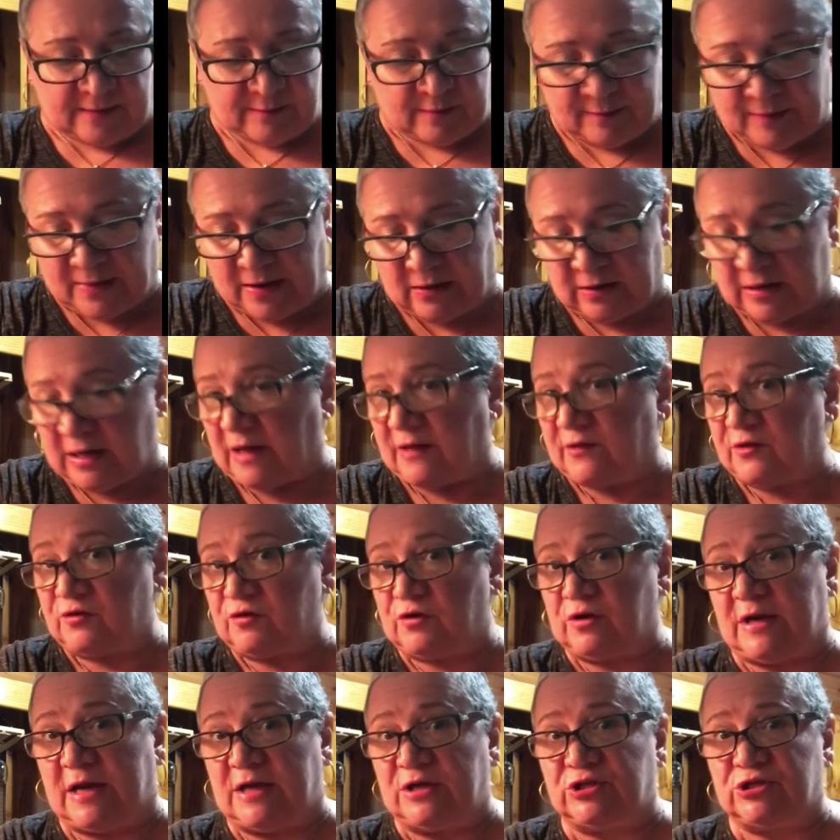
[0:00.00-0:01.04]
am about God's
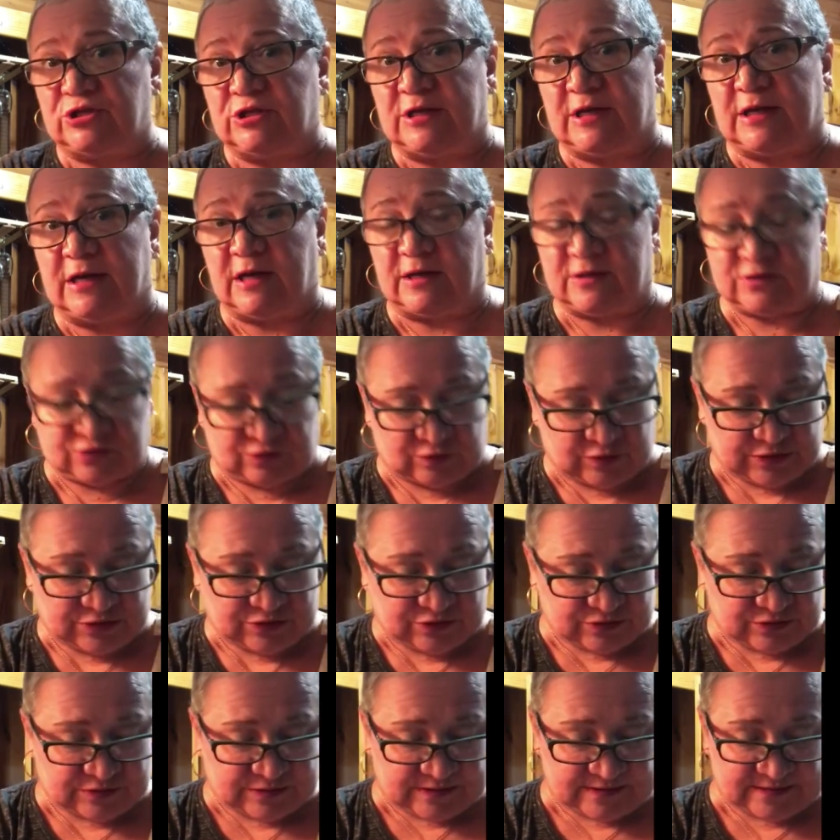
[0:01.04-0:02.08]
creation and God's
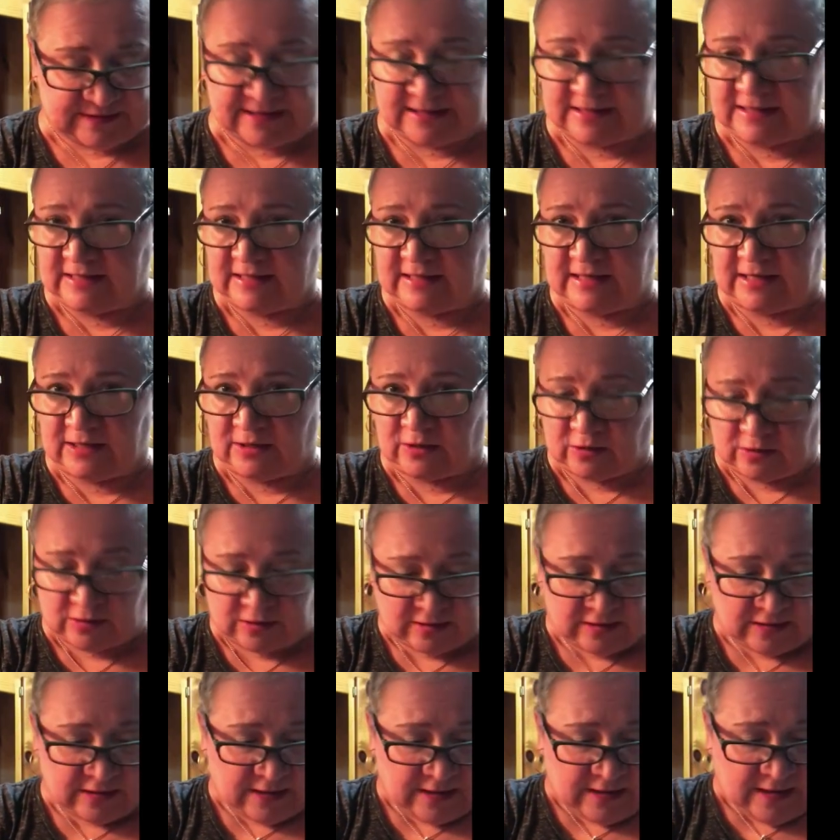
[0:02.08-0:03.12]
creatures and taking care.
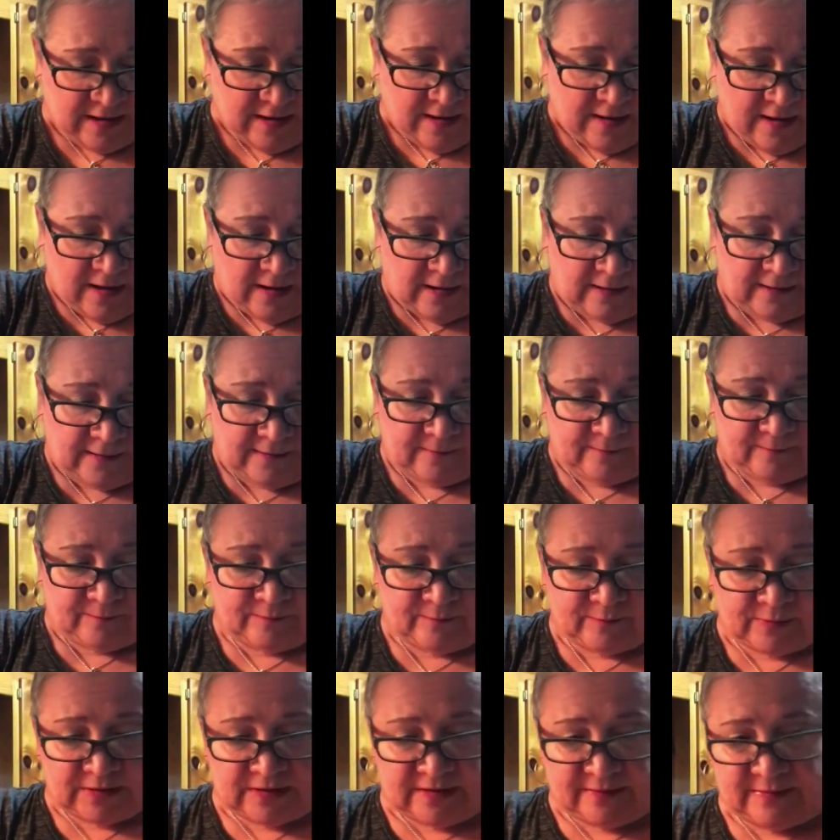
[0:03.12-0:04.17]

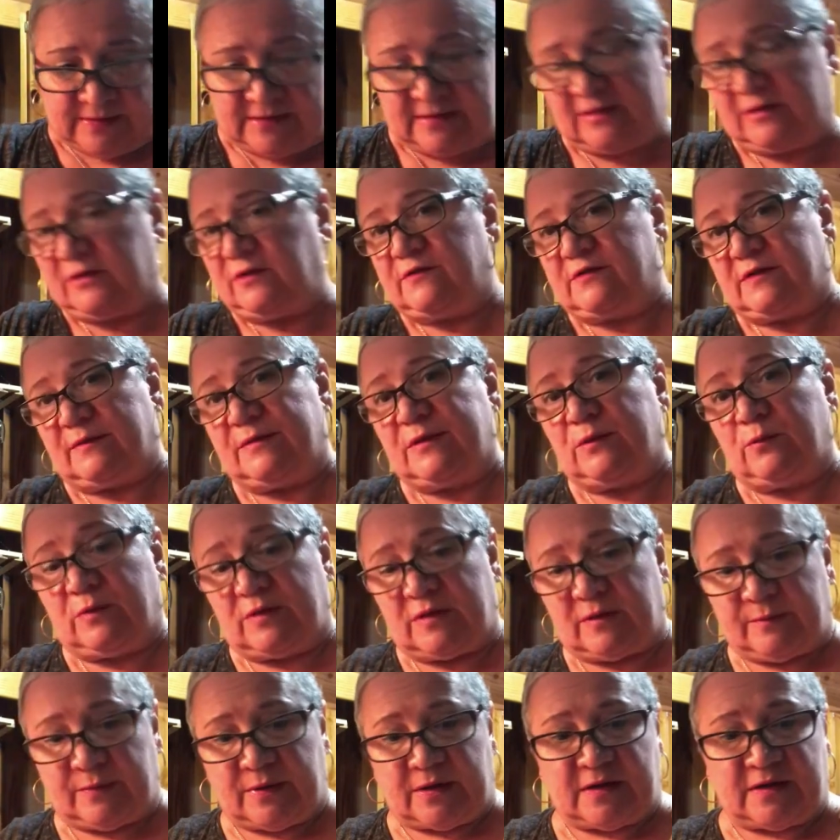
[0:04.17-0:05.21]
But let me tell you something,
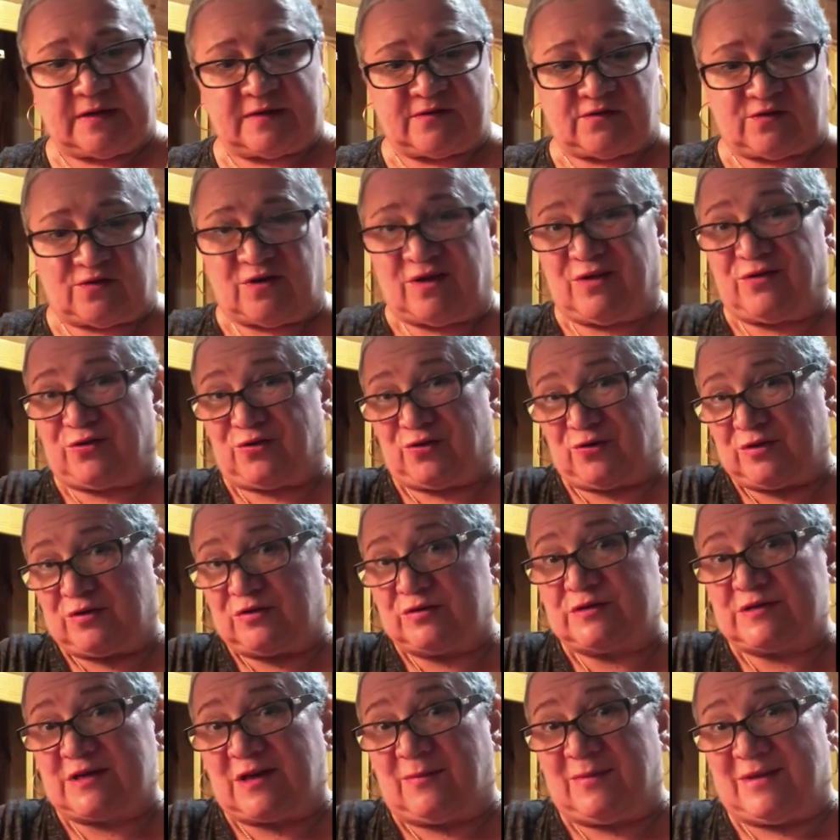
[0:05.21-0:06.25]
when the bugs or other
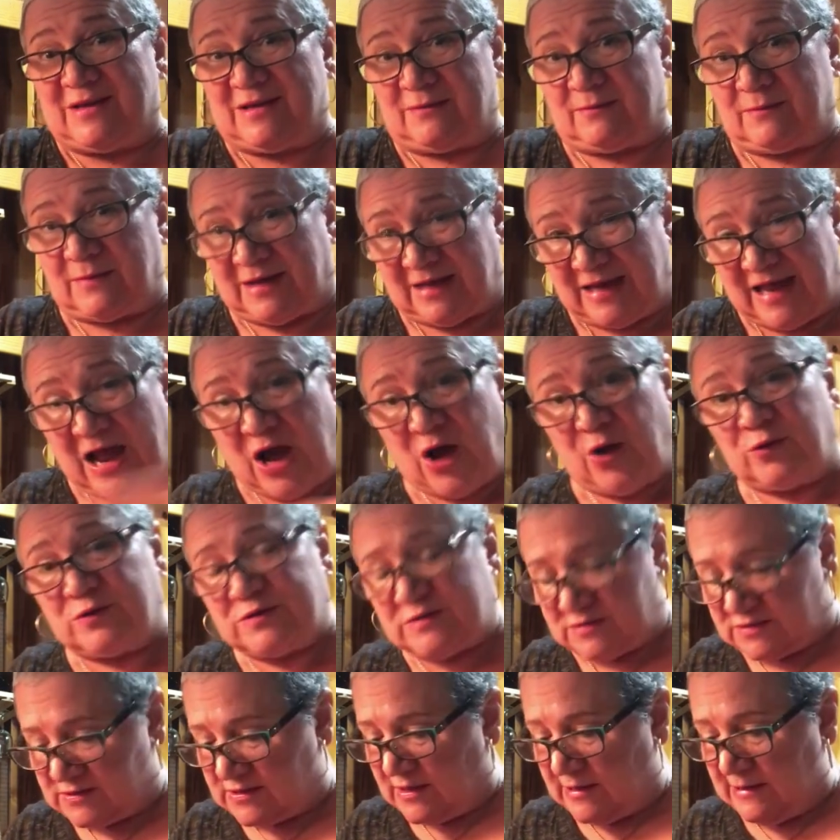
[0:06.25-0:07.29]
critters come in my
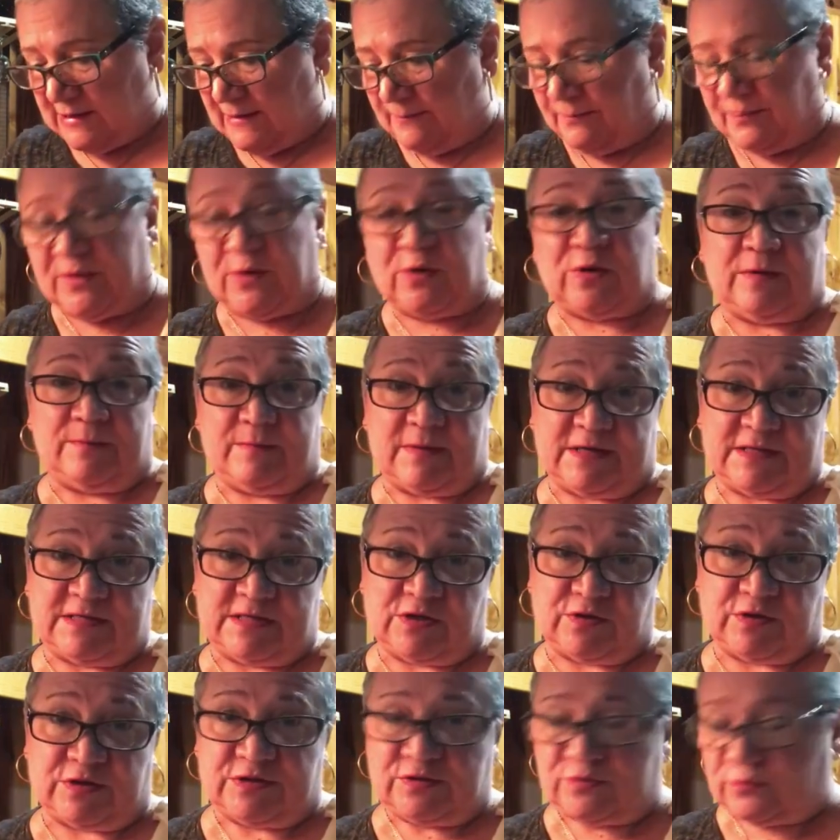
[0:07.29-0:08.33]
house, they're in my
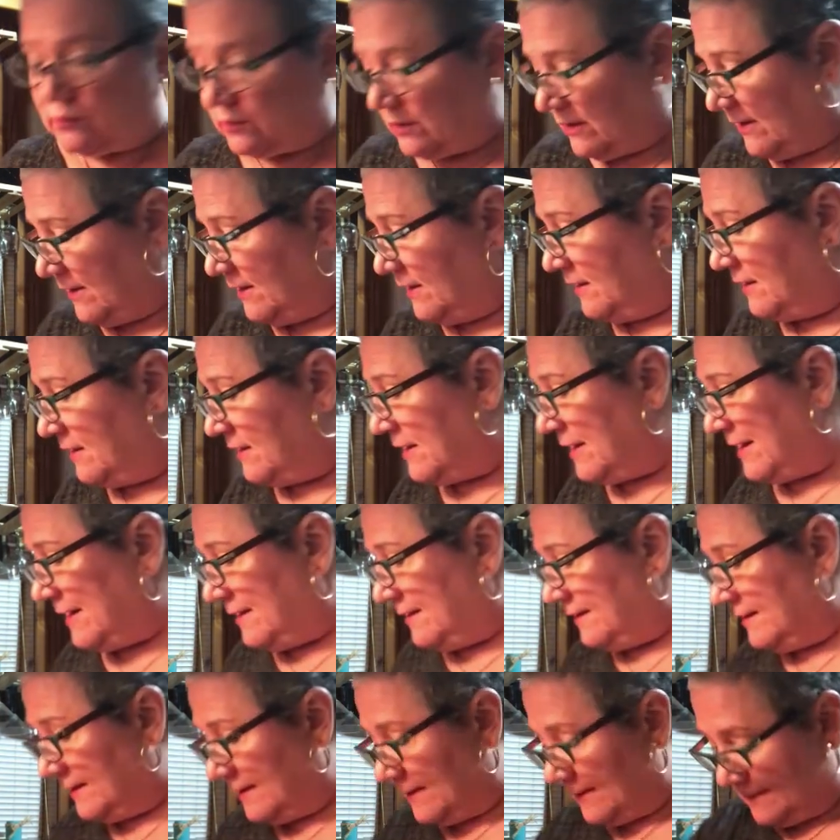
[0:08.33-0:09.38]
territory,
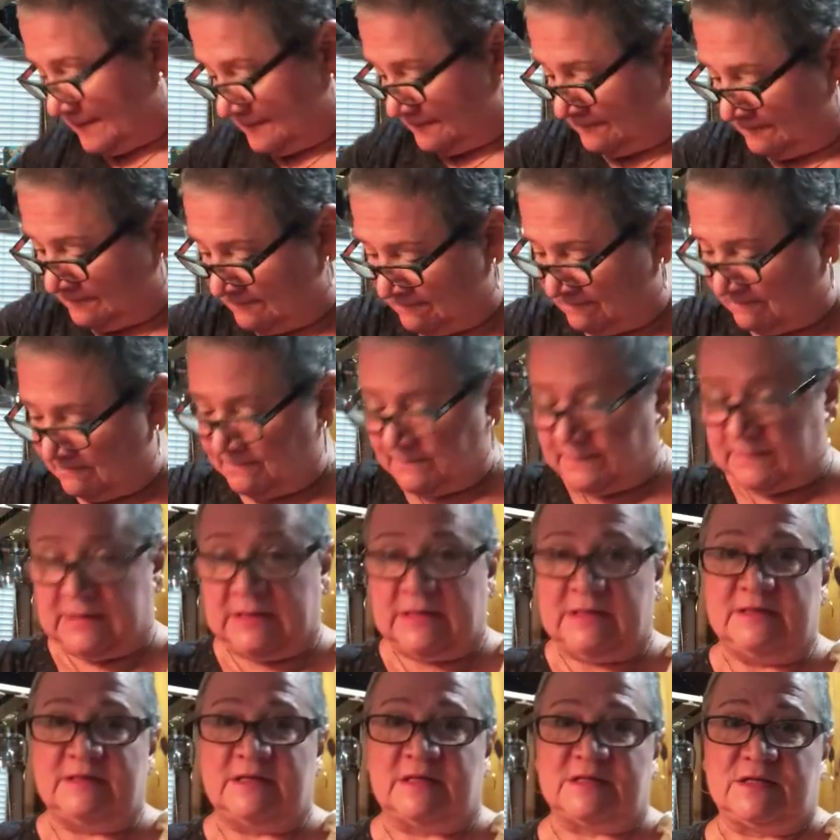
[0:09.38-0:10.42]
and
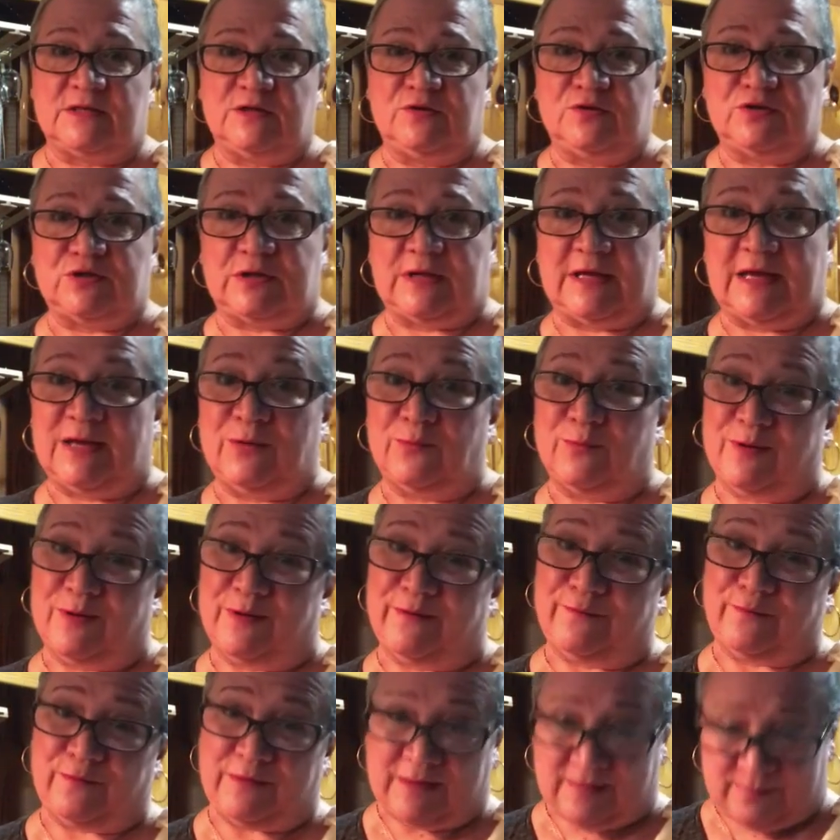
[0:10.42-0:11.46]
it doesn't usually end
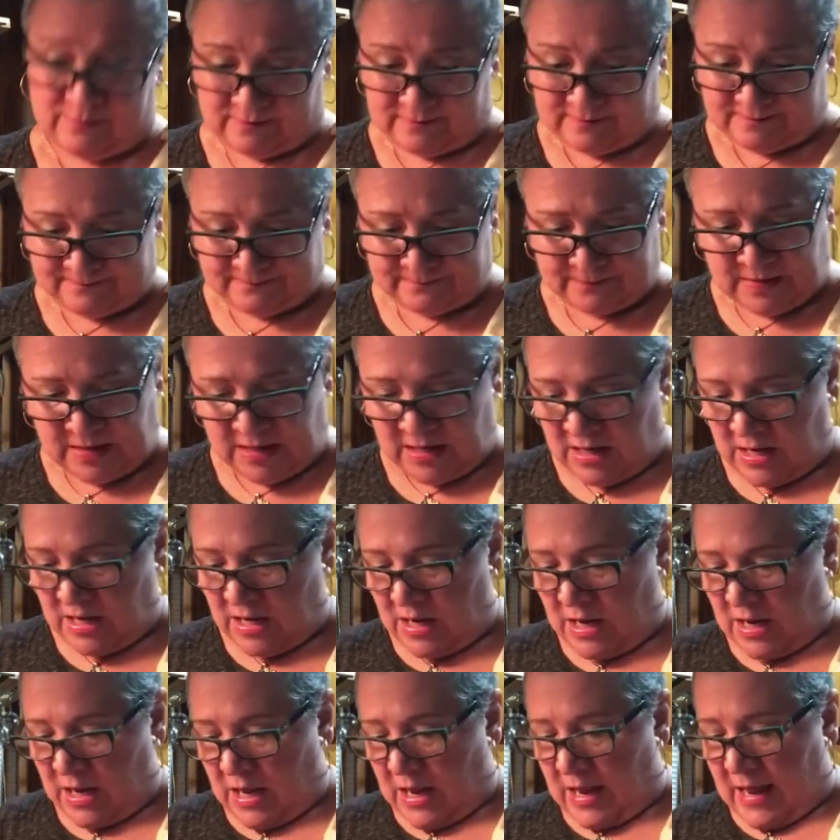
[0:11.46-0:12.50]
well for them.
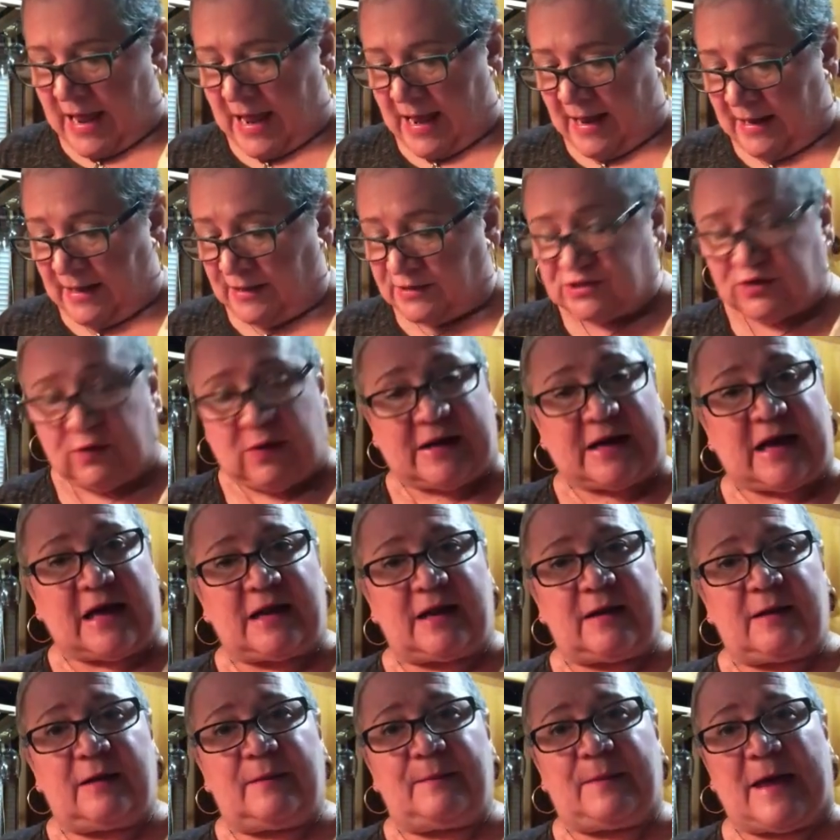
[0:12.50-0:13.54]
So I
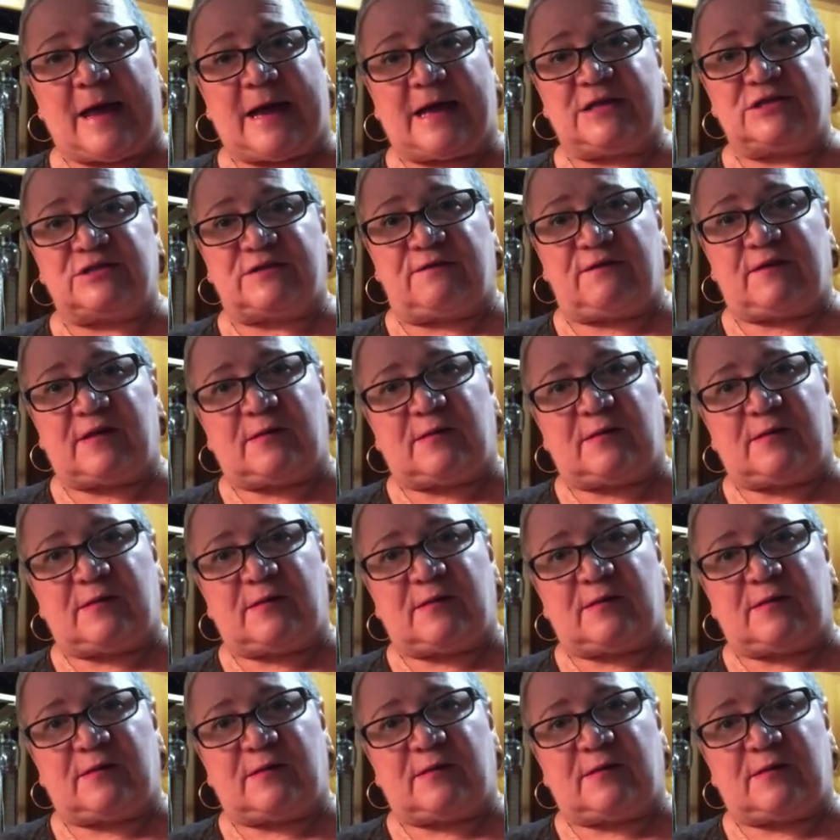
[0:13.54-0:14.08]
got a package of